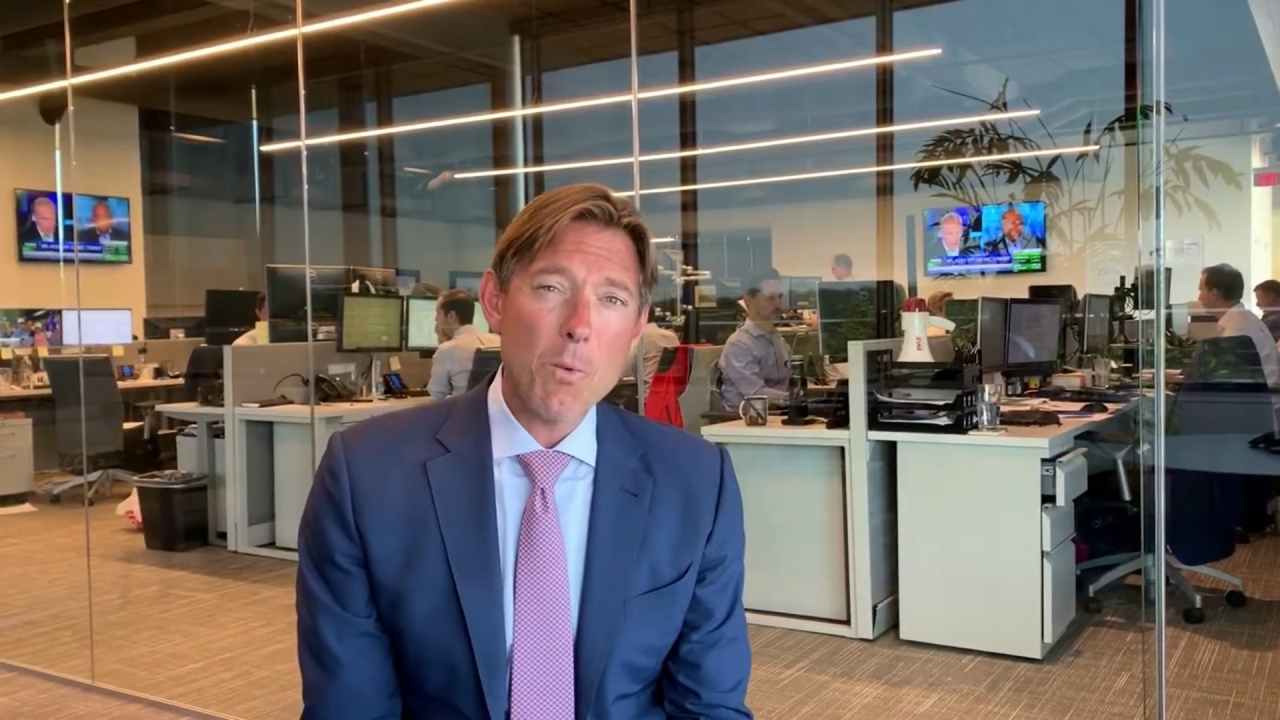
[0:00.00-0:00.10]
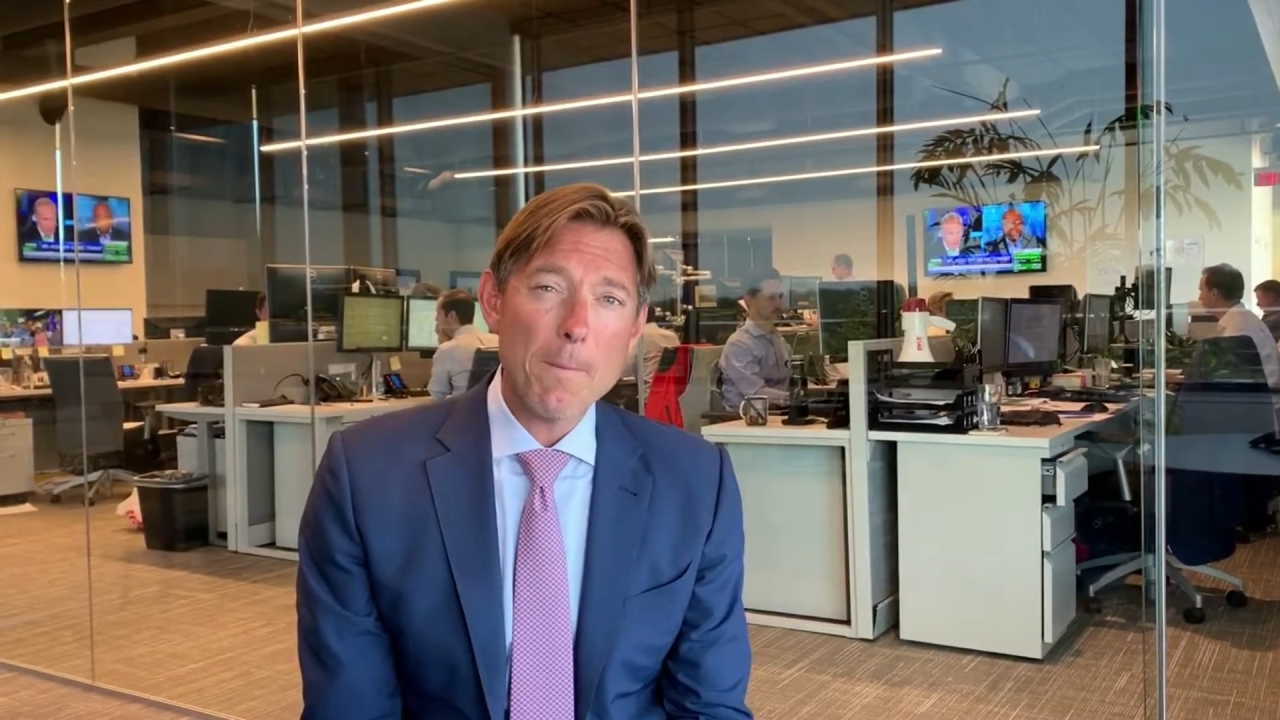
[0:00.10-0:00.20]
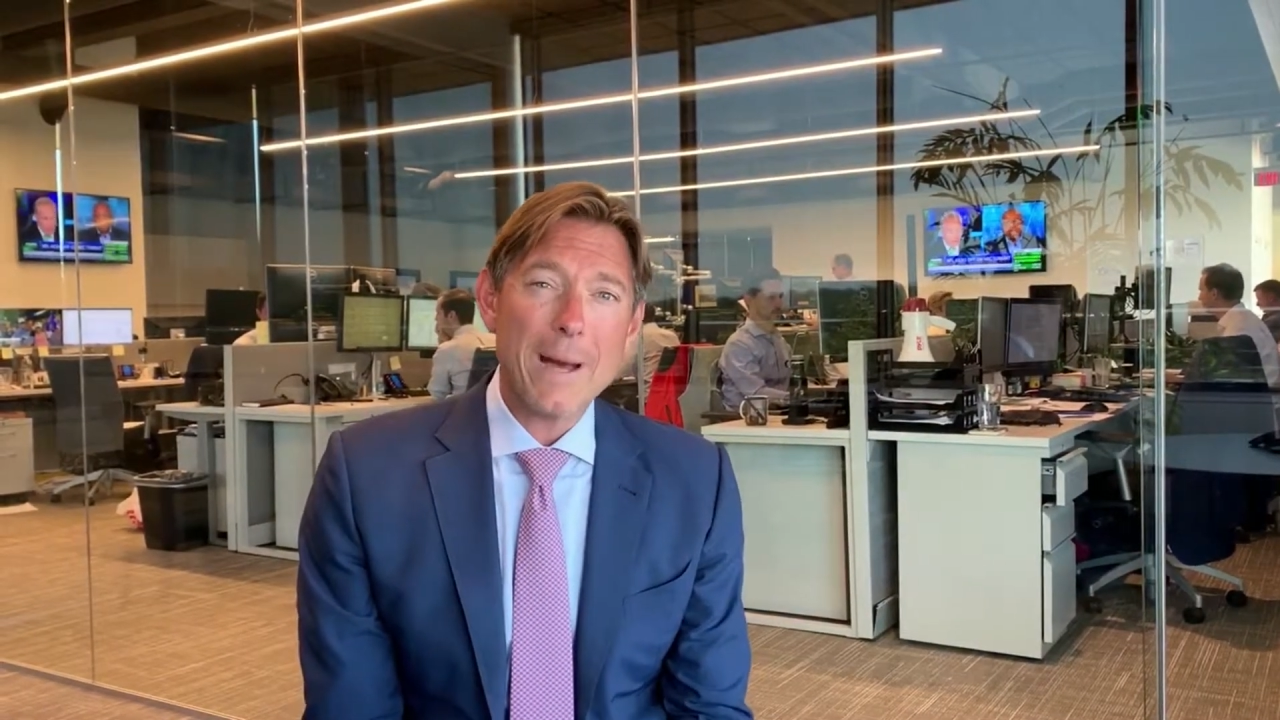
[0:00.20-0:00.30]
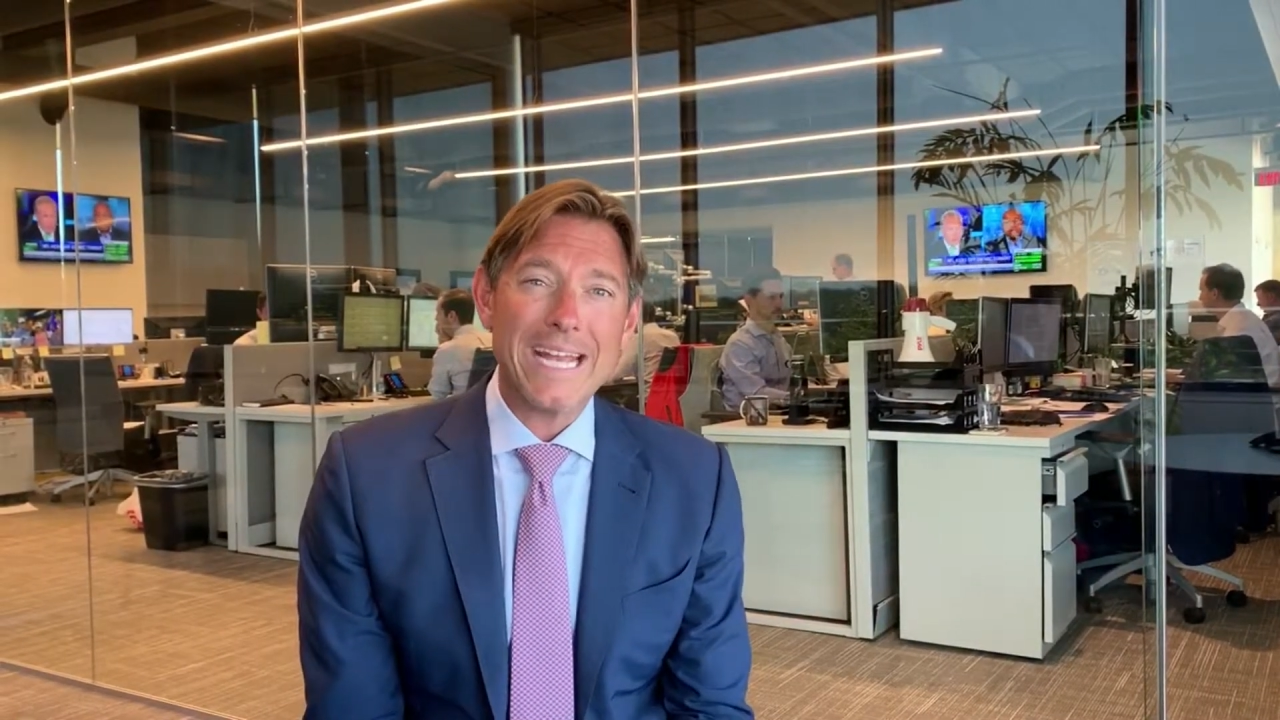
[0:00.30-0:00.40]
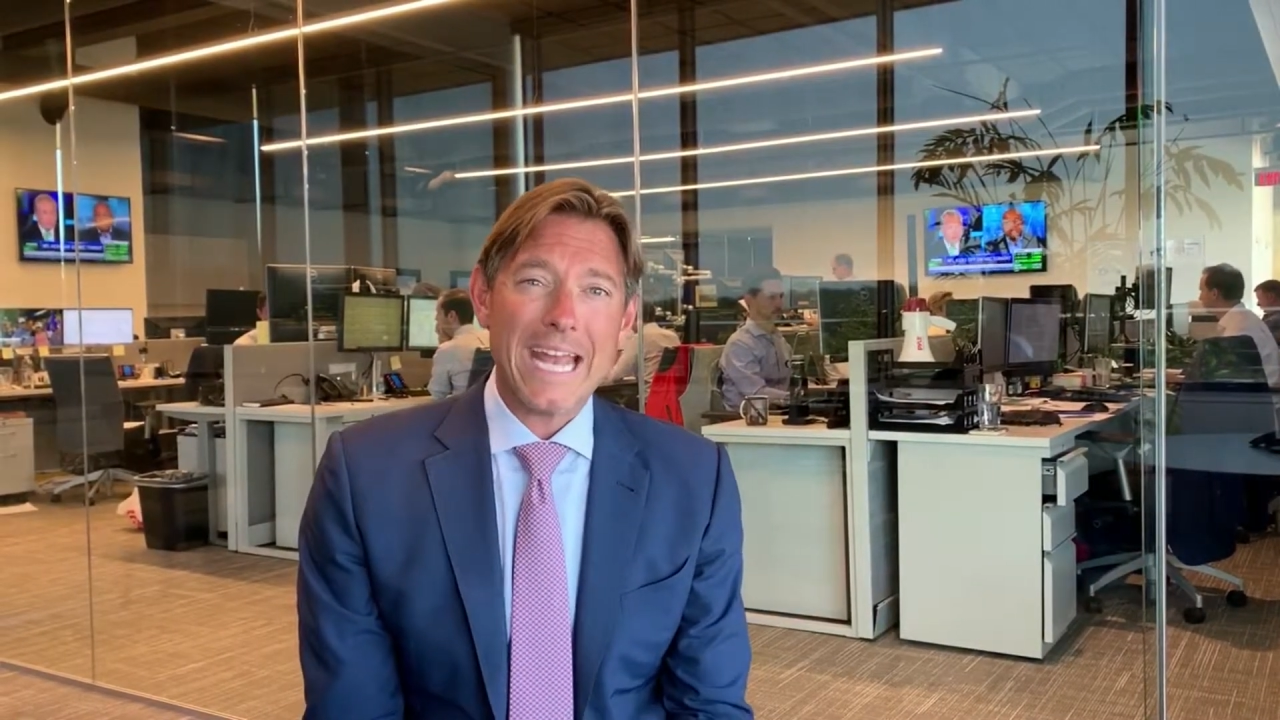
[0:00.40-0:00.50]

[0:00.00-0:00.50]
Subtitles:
what might